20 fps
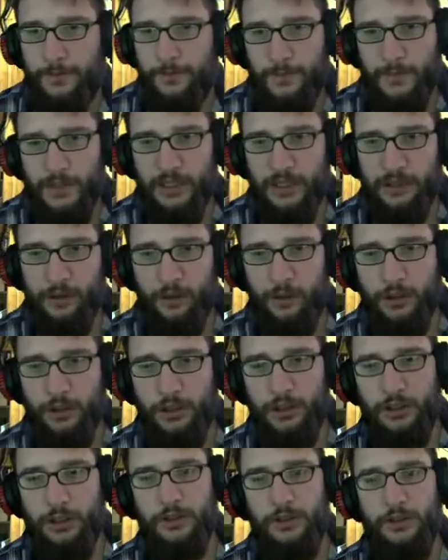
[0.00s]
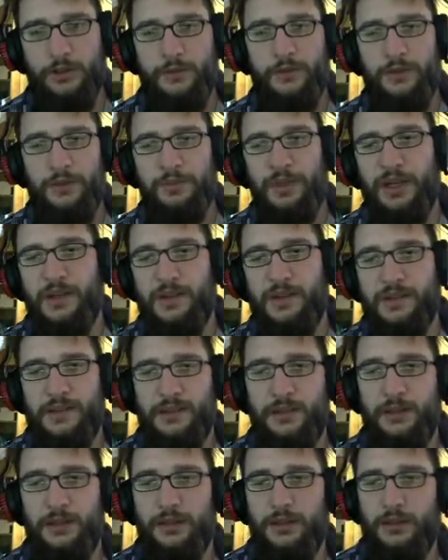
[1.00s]
And it all depends
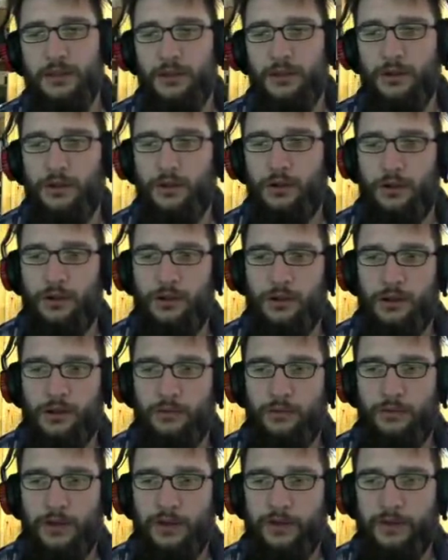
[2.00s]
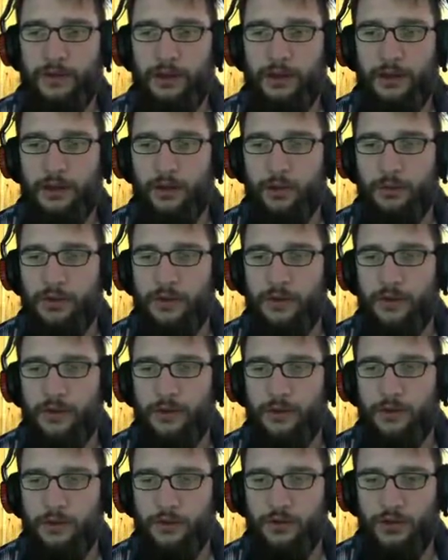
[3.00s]
on how fast I can open the
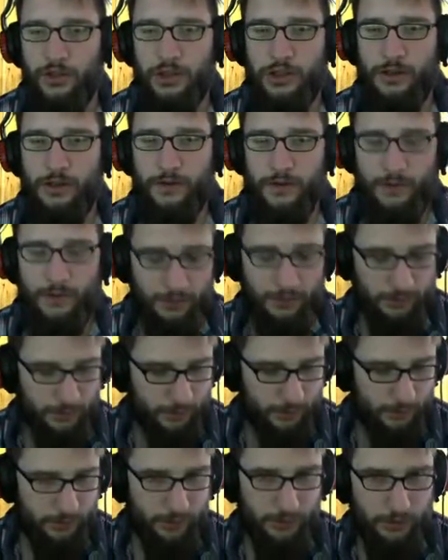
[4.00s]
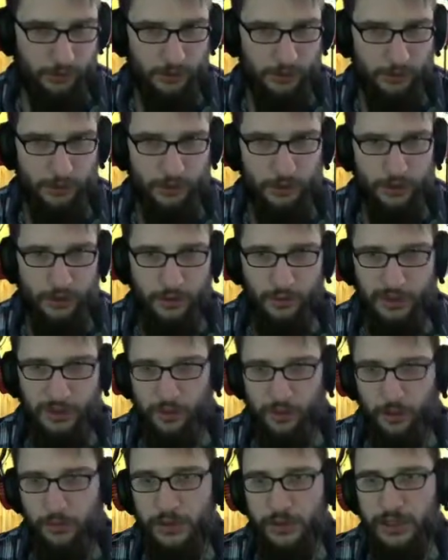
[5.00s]
chest. Well,
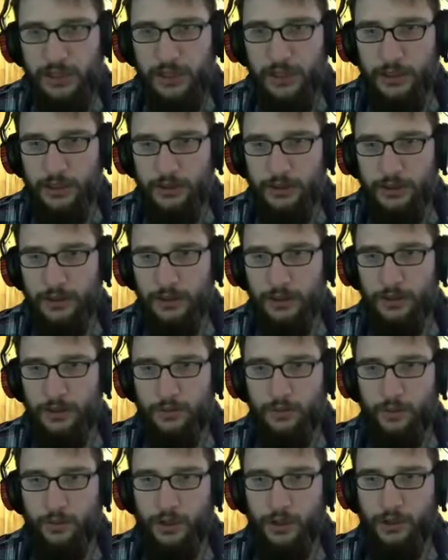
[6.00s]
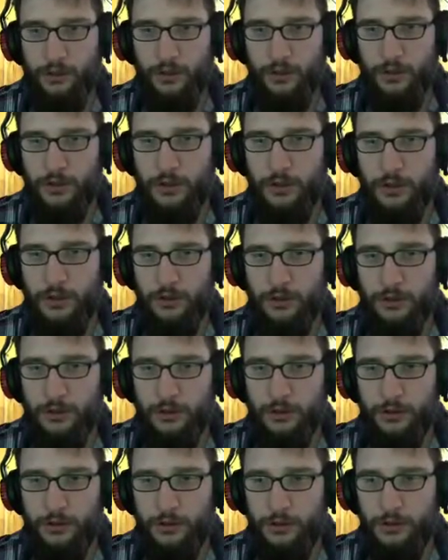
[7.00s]
normally I get attacked right around here.
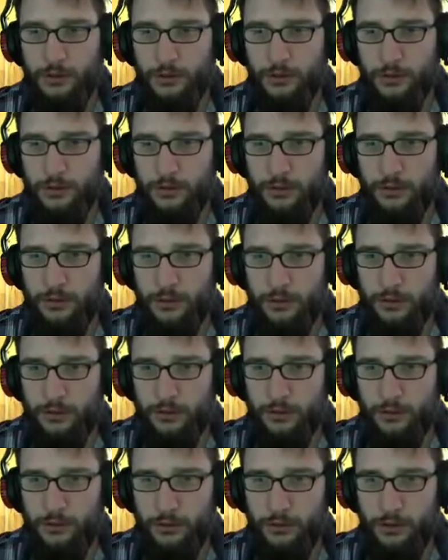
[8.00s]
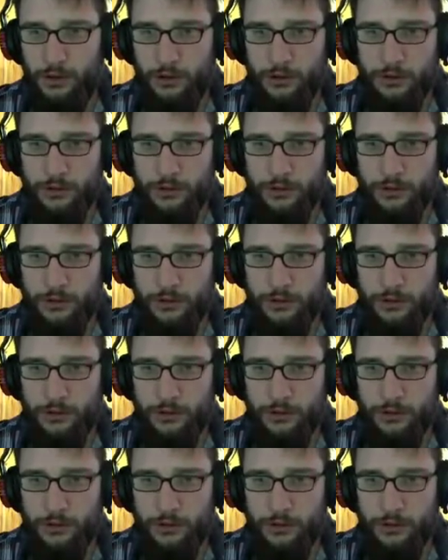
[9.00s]
Huh.